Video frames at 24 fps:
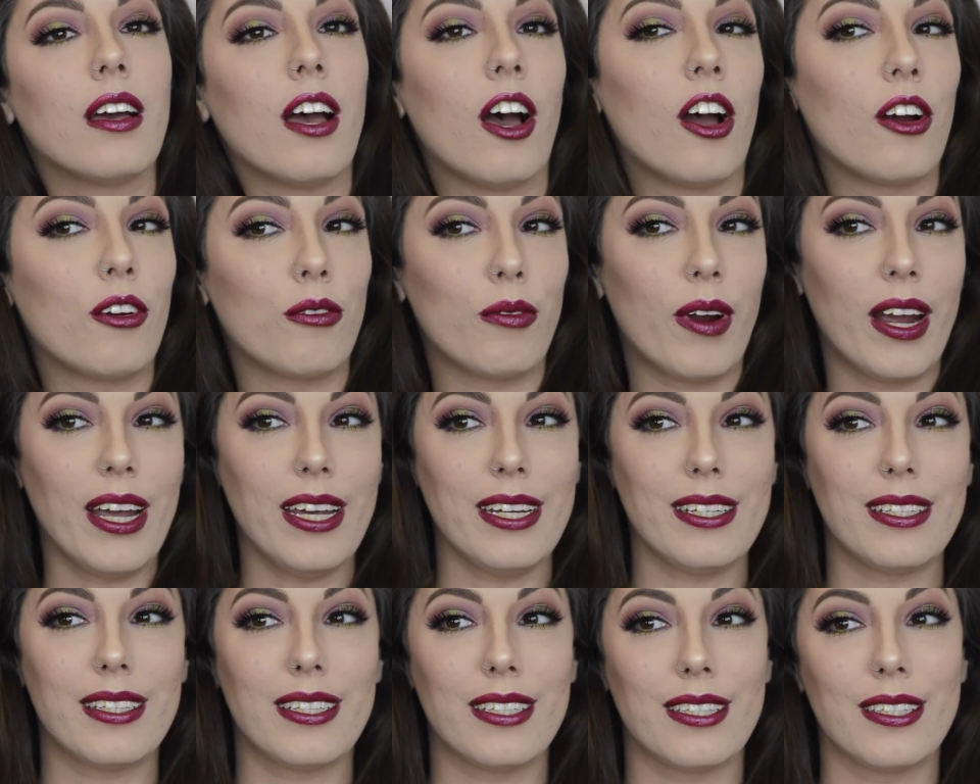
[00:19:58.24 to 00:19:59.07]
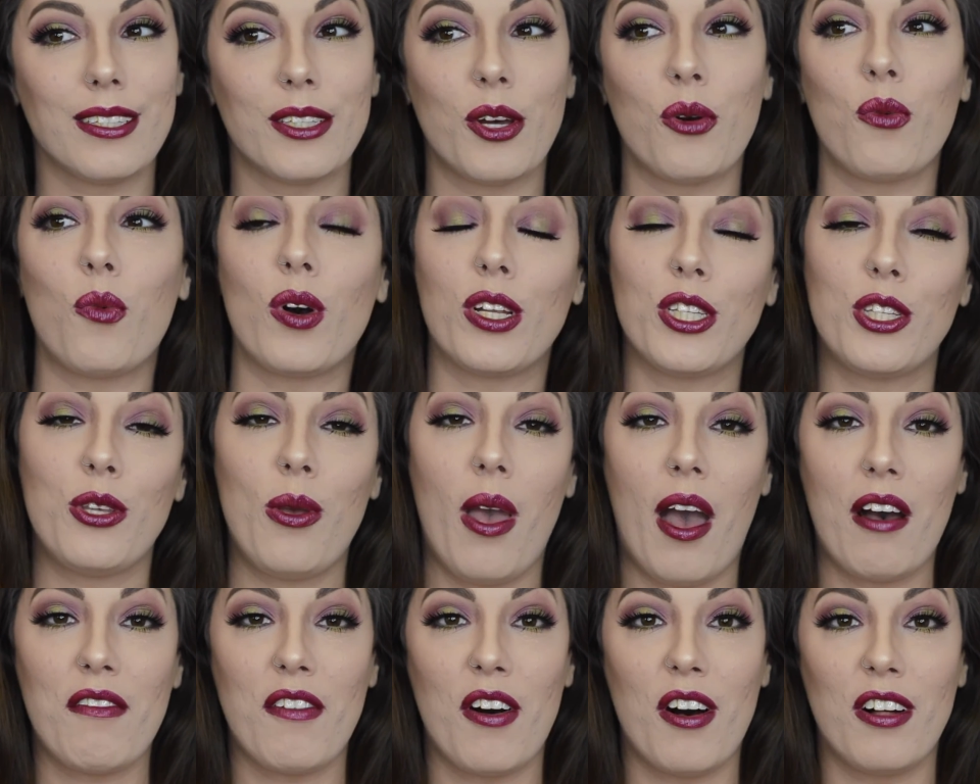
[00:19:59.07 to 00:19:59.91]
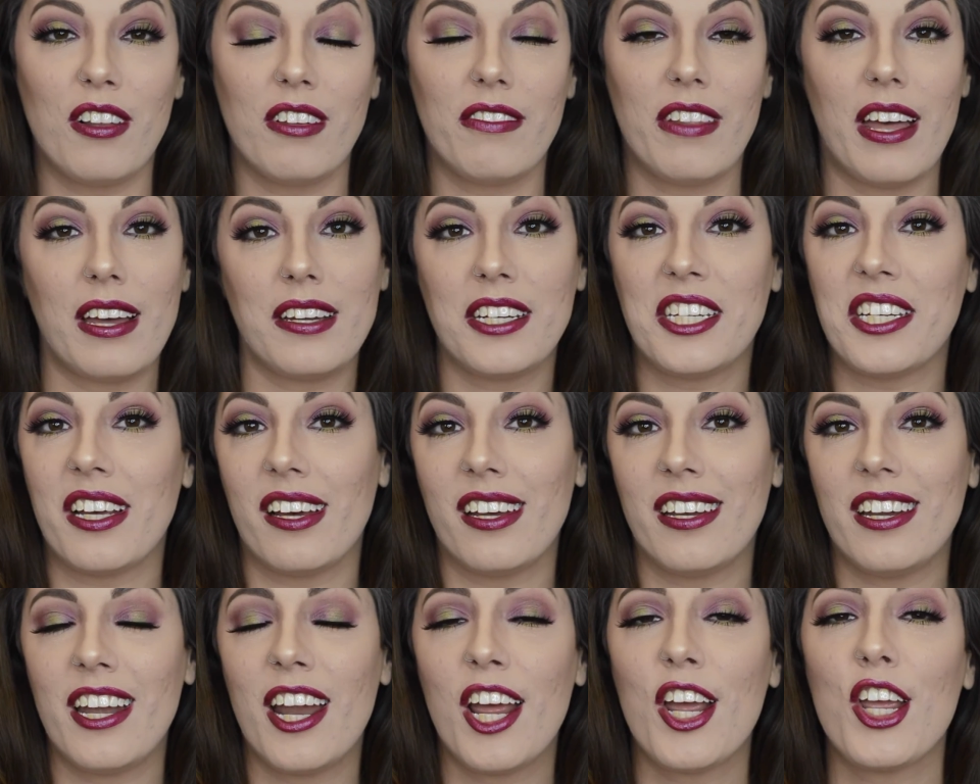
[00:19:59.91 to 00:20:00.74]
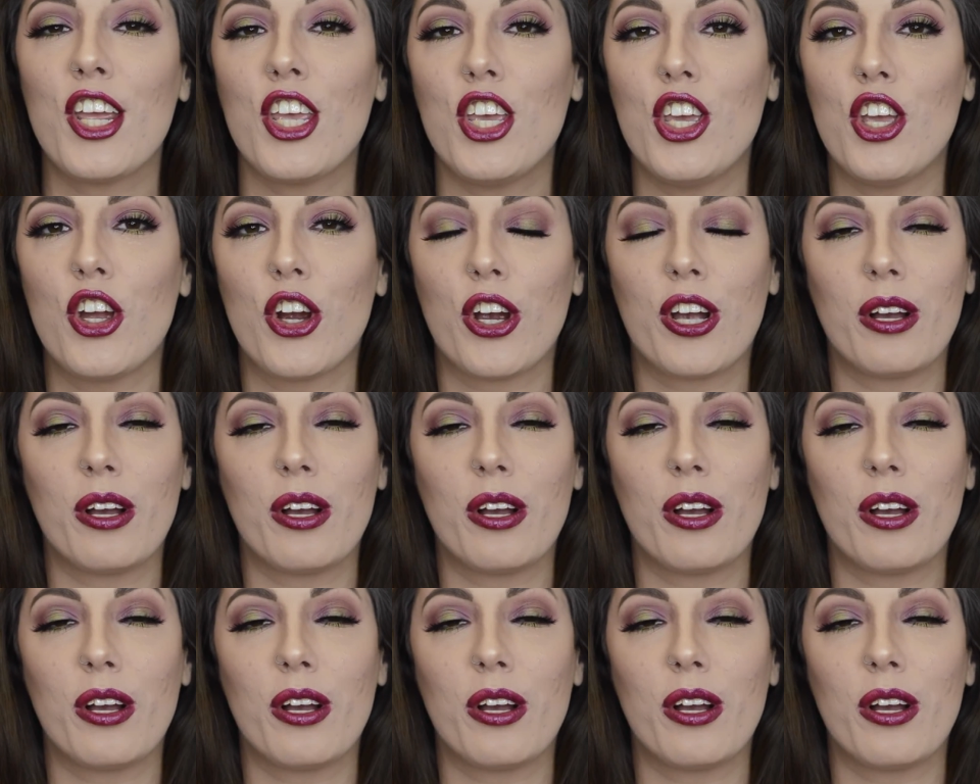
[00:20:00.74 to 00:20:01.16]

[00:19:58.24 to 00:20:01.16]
Alright, so once you have all of that done, you're